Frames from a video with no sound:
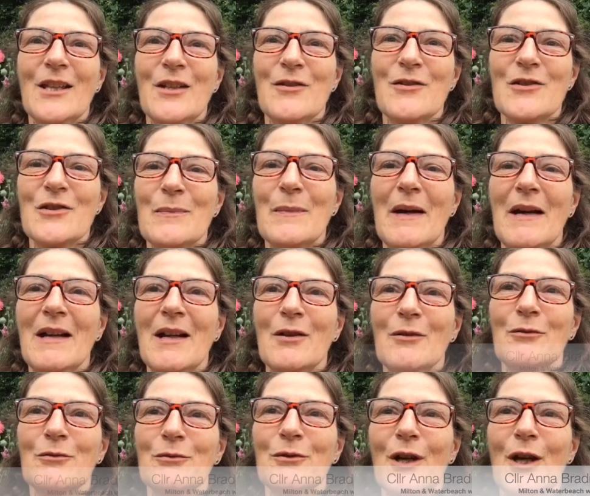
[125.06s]
you to my
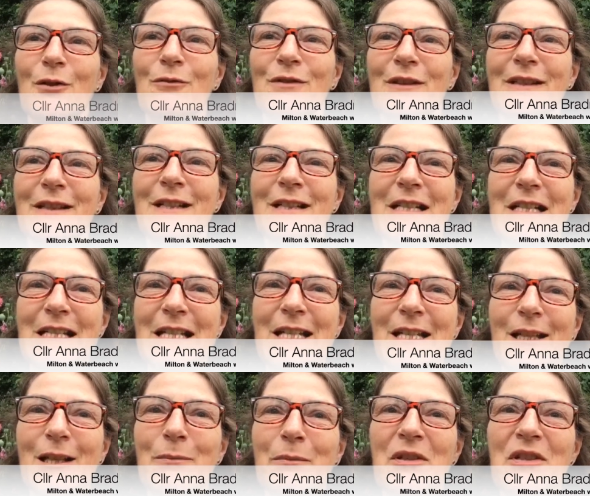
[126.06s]
local
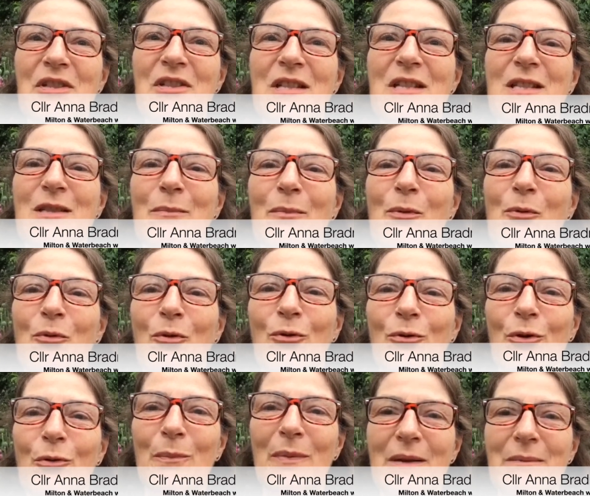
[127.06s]
COVID-19 community support
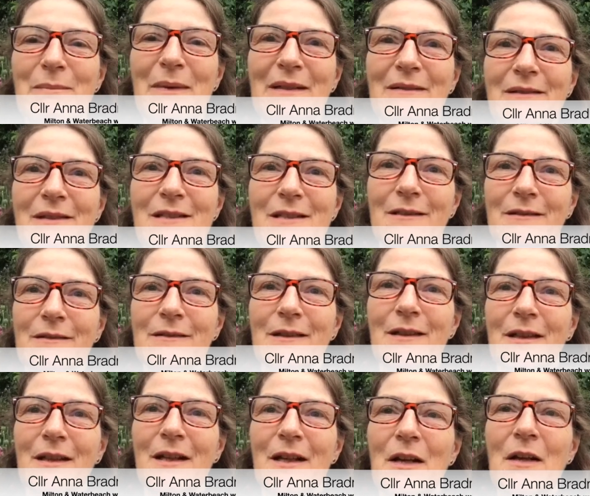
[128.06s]
group in Milton,
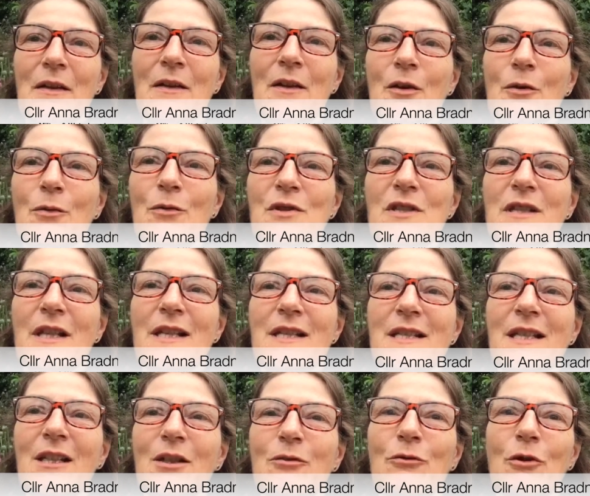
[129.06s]
the
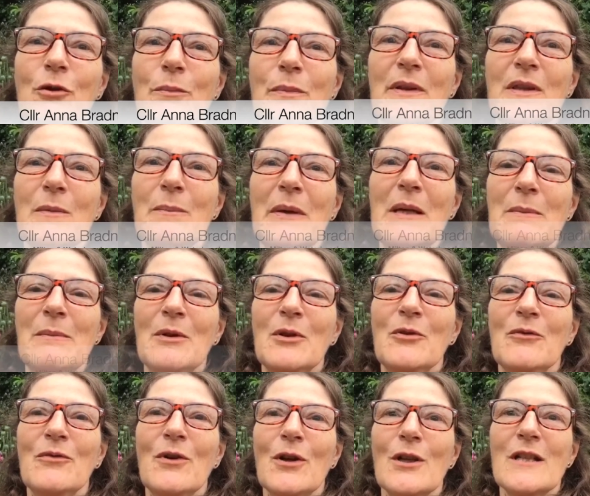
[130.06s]
coordinating group and the people who
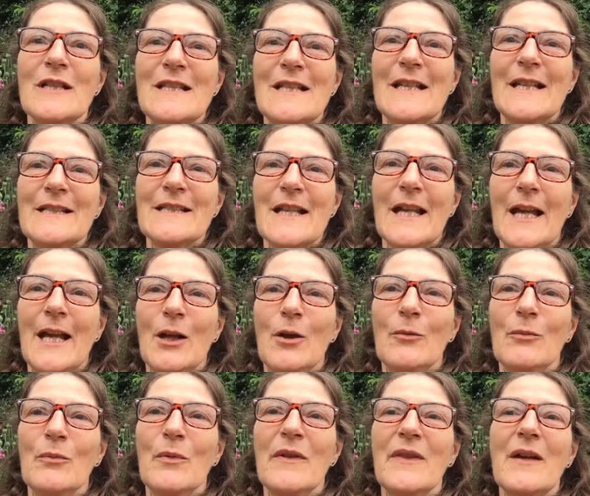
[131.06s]
volunteer to help
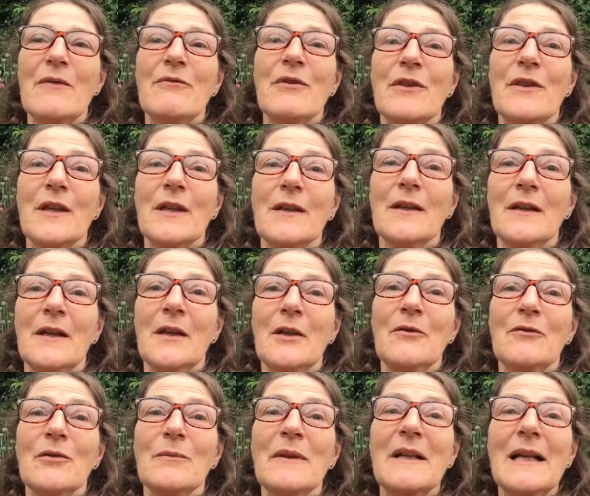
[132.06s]
with everything
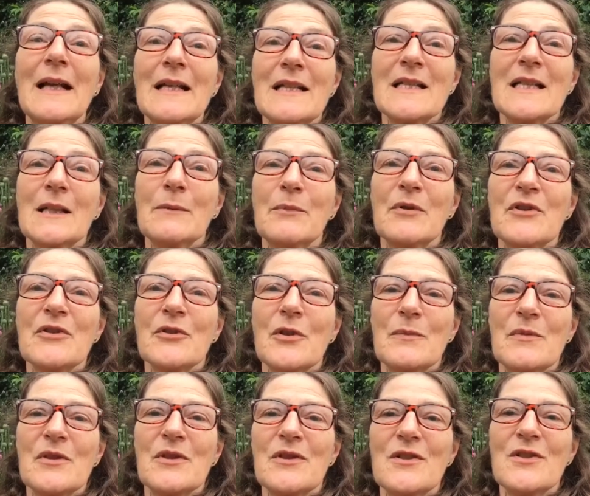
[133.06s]
from collecting
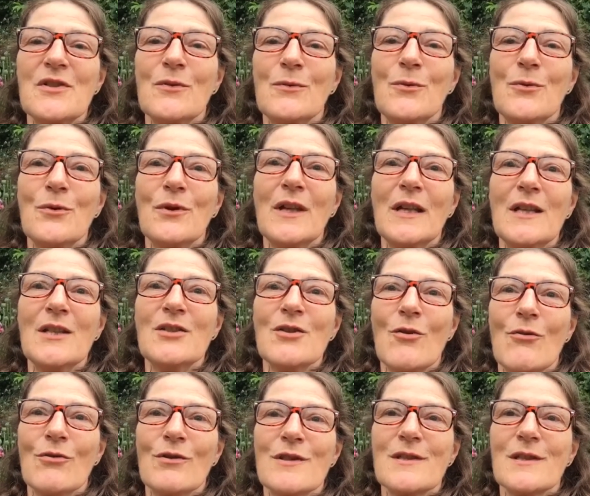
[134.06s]
prescriptions to walking
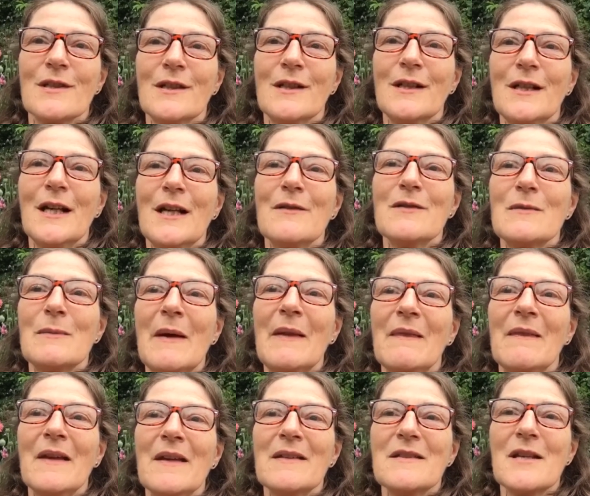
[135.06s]
dogs have spent
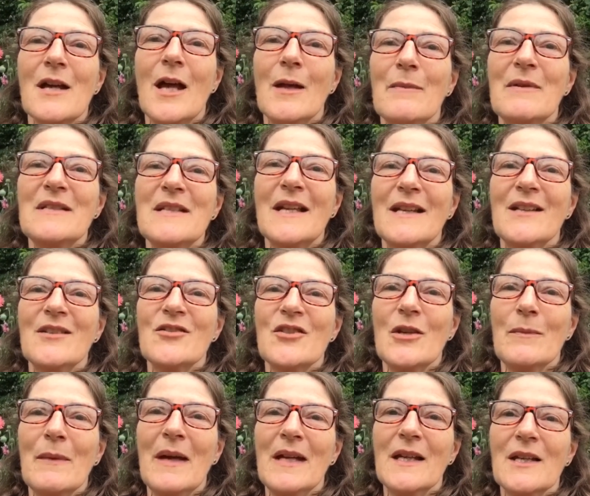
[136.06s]
their time and energy
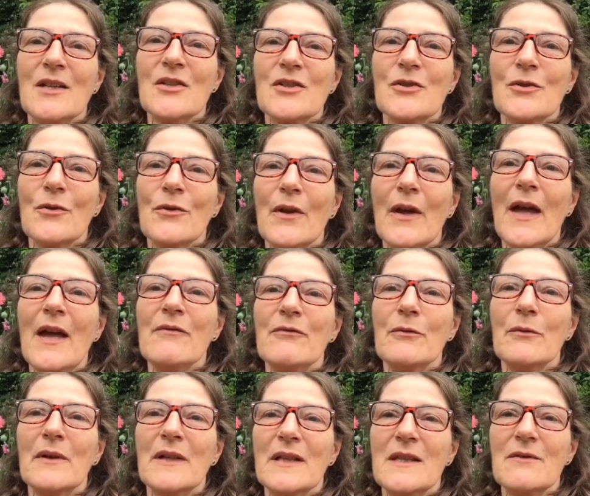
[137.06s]
making sure that
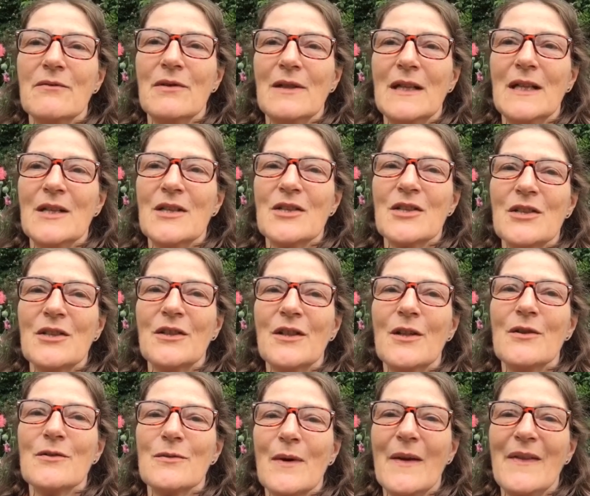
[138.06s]
everyone in the village
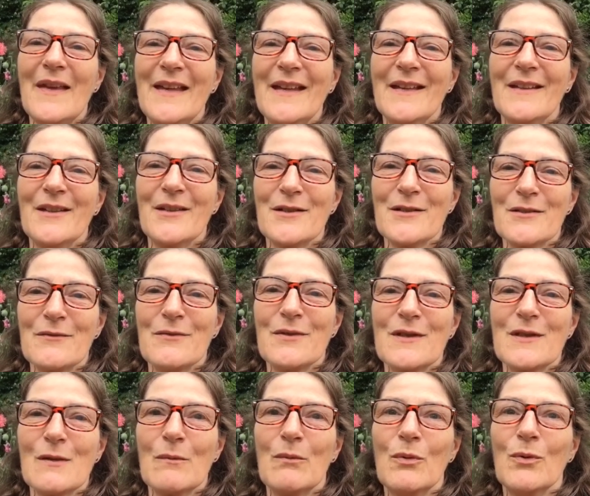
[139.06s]
knows where they can ask for
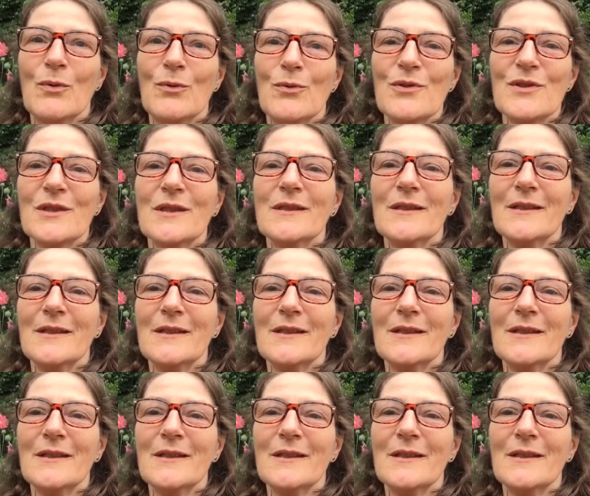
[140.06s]
support.